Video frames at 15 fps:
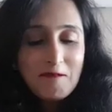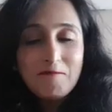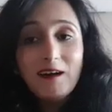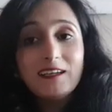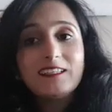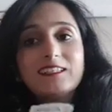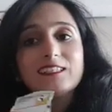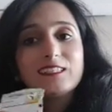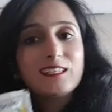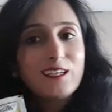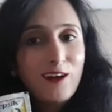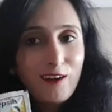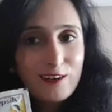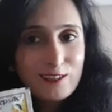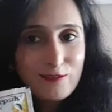but this is an
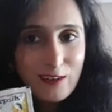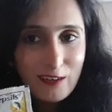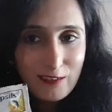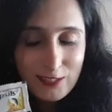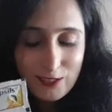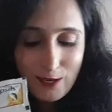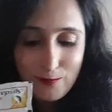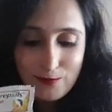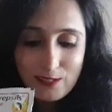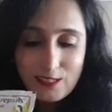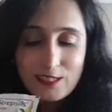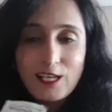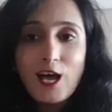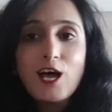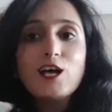orange flavor
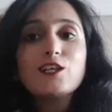Strepsils.